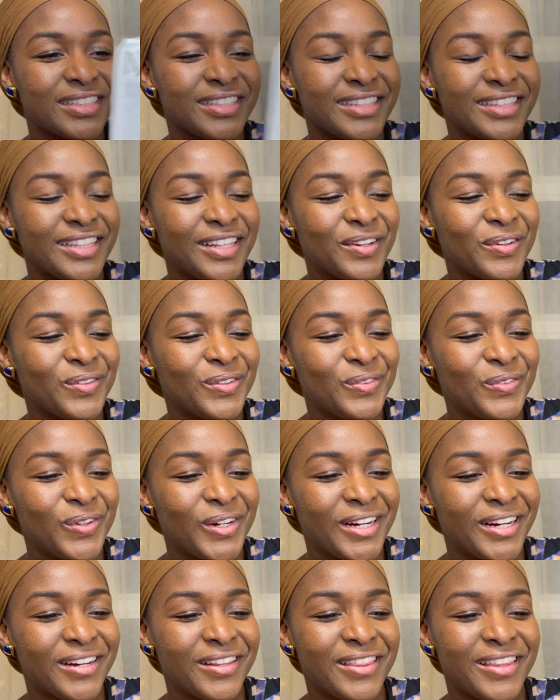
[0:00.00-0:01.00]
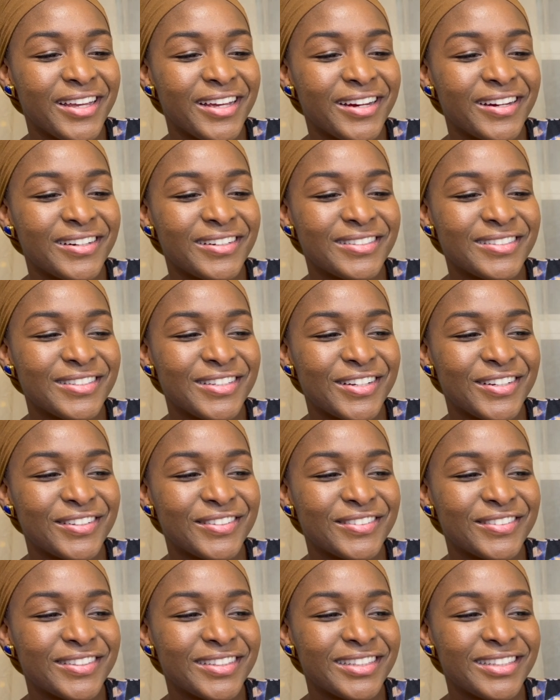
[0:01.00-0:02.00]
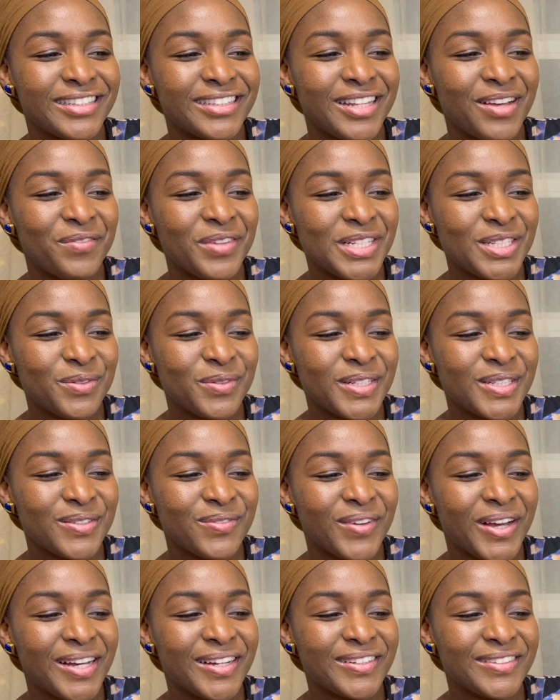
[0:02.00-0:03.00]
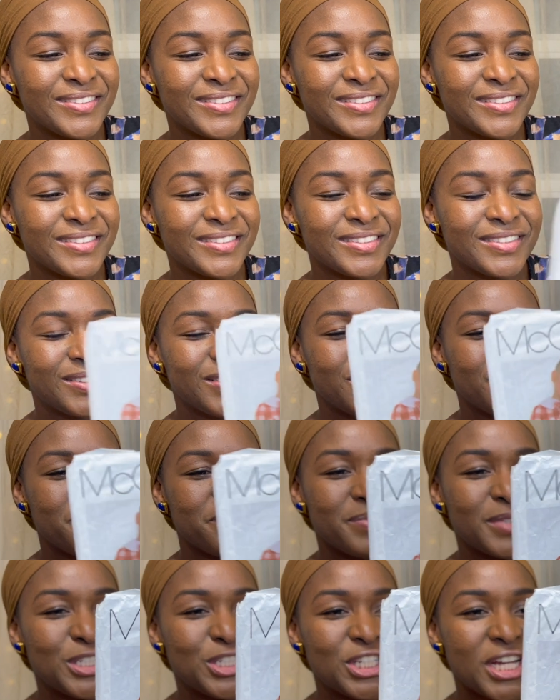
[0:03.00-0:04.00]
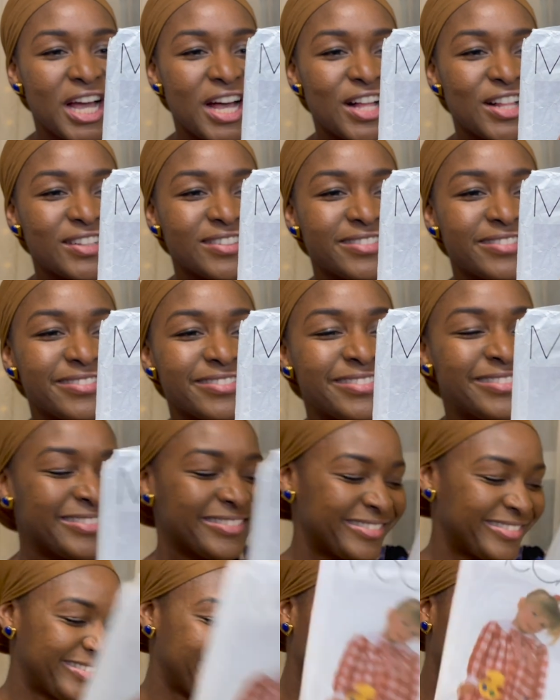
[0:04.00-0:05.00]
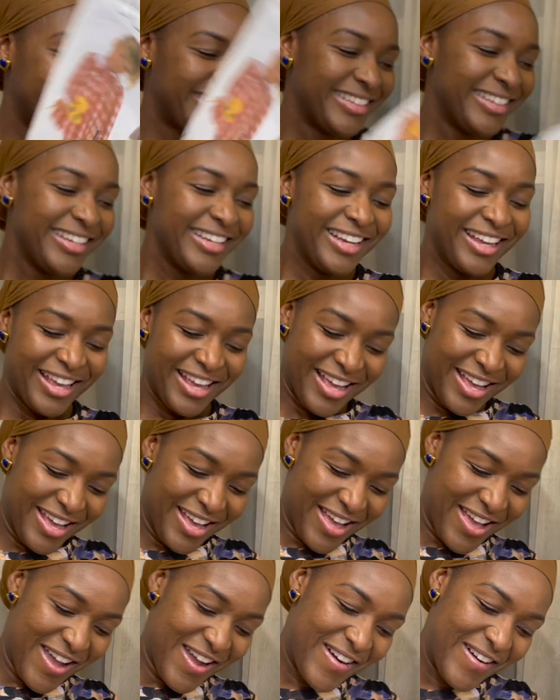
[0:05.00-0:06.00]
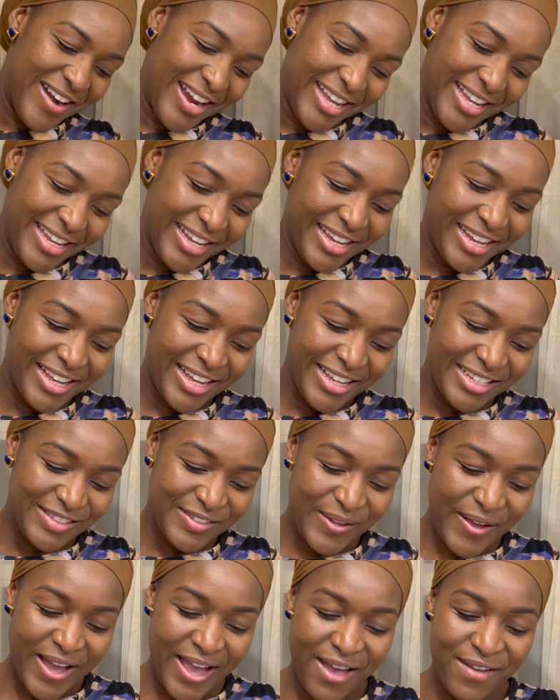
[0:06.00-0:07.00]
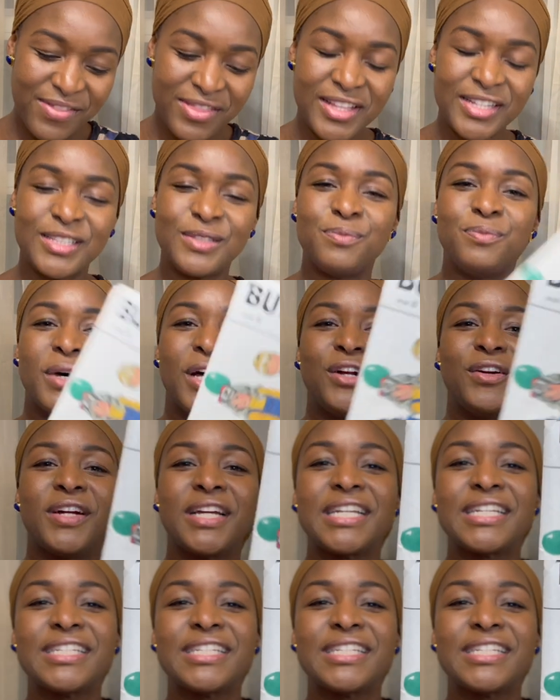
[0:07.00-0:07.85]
they would wear there. So that makes me smile, Michelle. All right, so I have this Butterick